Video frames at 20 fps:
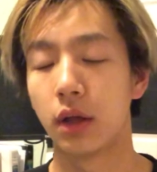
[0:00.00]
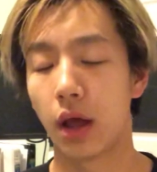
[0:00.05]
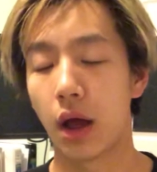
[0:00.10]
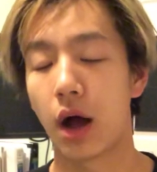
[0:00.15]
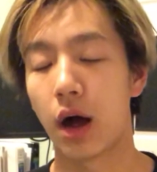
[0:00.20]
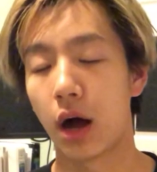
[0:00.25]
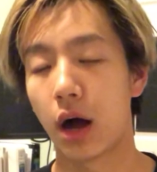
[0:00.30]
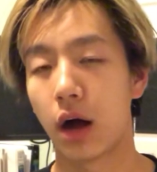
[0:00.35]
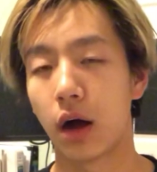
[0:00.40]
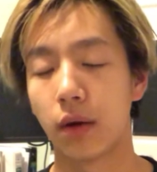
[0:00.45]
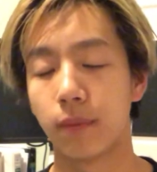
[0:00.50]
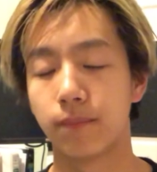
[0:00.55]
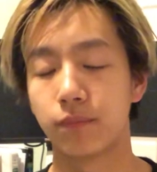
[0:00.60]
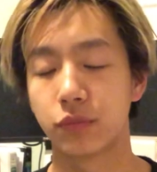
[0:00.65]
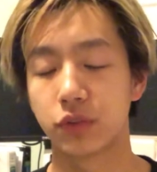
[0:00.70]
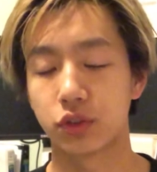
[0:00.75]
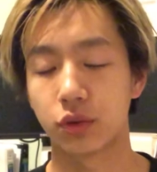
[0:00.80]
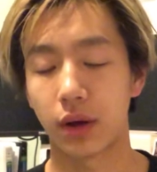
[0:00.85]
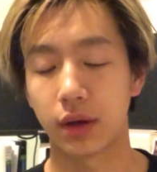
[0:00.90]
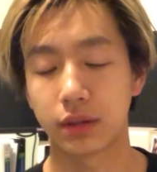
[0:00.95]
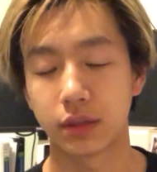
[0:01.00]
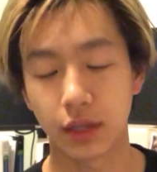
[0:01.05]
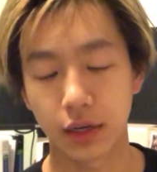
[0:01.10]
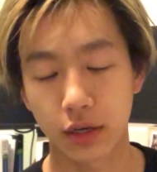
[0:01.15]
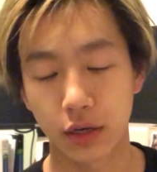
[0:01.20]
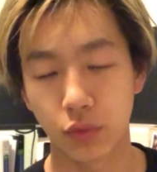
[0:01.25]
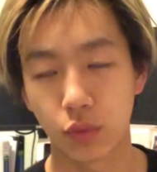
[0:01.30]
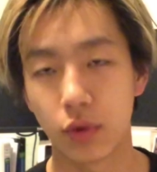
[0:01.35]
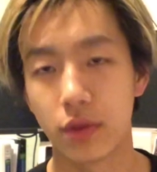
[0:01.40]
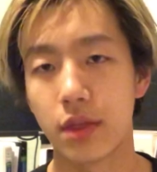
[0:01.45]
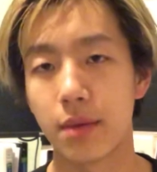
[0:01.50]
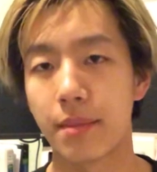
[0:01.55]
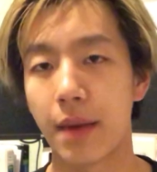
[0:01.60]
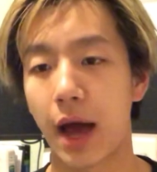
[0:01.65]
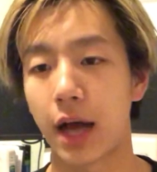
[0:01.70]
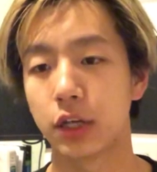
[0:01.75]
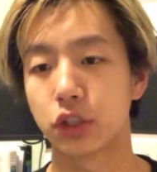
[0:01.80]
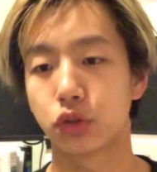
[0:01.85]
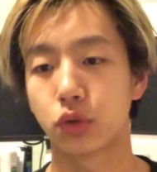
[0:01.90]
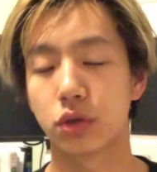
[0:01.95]
so that they can win the
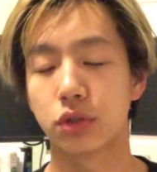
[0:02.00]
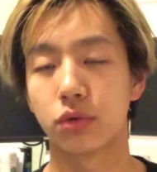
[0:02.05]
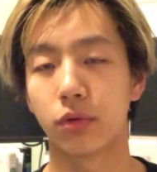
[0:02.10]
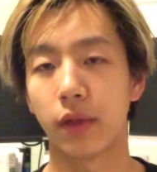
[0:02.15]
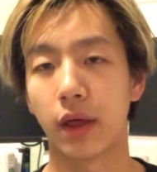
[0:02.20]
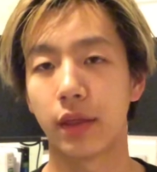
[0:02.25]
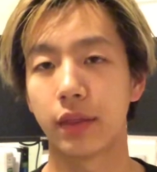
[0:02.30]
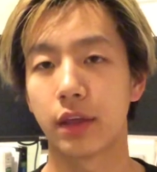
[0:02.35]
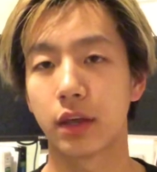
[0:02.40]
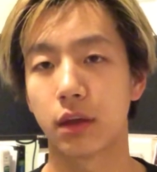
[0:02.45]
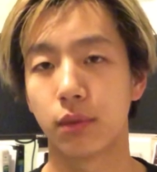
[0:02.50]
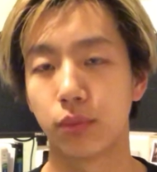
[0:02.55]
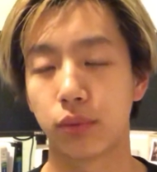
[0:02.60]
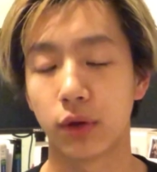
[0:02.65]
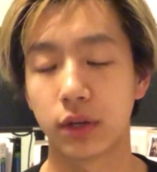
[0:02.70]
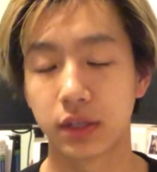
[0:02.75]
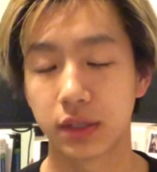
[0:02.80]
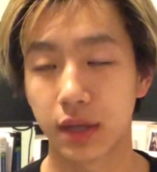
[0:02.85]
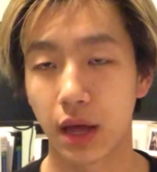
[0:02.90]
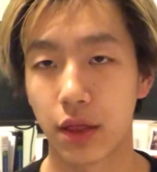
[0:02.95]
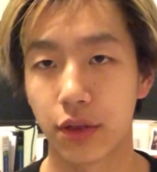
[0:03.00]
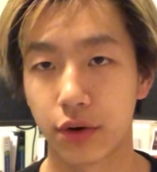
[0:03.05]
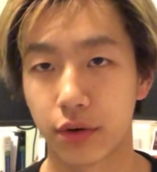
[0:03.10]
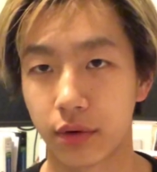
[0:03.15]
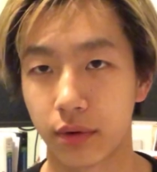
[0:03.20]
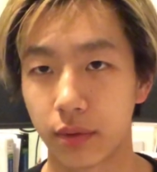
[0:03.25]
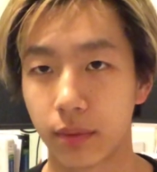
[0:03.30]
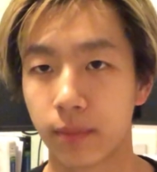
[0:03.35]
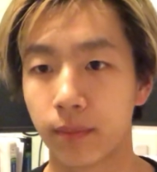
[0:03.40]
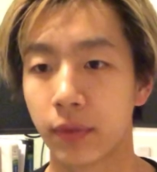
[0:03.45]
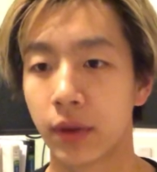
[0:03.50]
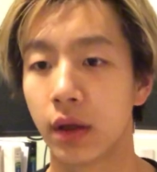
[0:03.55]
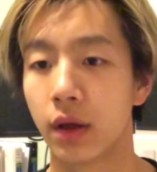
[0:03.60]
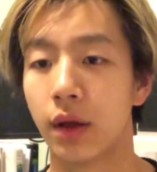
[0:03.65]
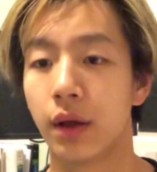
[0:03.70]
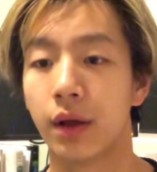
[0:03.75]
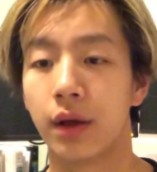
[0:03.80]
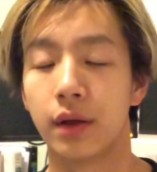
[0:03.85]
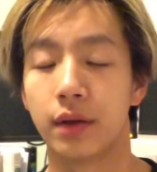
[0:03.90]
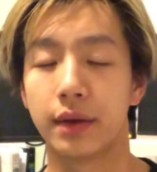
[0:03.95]
match or so that they can play together.
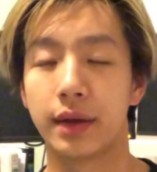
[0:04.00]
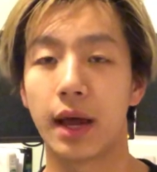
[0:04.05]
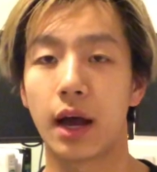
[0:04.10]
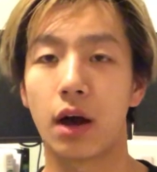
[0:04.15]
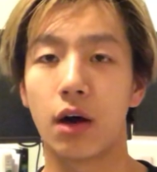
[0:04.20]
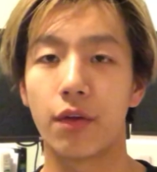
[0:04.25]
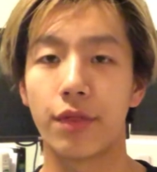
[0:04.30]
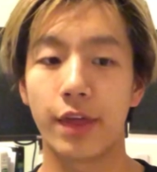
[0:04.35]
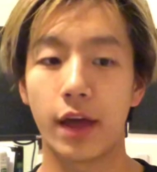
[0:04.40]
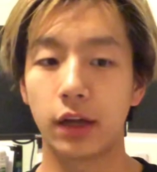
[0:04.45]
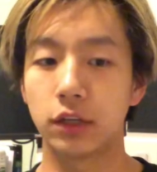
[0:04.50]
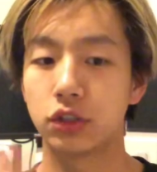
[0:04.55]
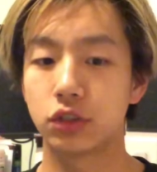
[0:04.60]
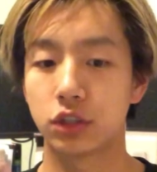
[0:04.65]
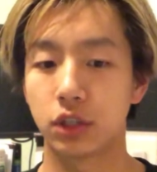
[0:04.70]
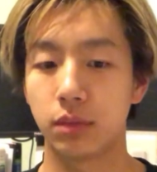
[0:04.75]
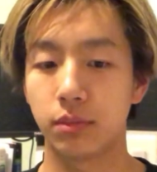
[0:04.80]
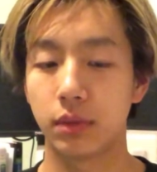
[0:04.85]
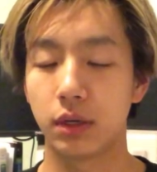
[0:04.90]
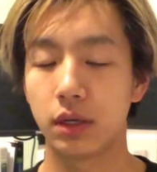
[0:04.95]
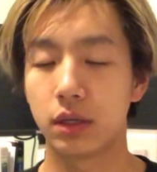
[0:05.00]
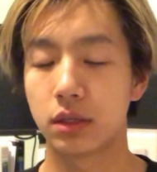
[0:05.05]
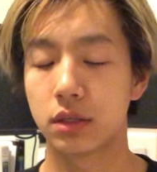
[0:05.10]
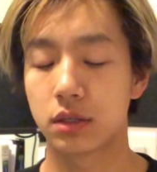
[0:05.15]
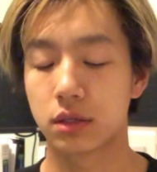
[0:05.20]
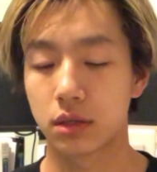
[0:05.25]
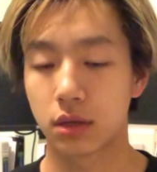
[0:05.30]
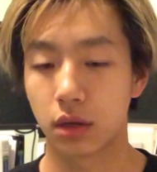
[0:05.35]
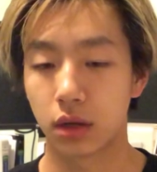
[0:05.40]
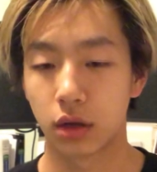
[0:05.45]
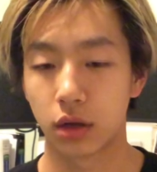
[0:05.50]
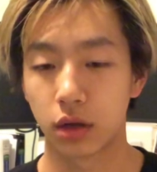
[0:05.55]
Now, that usually means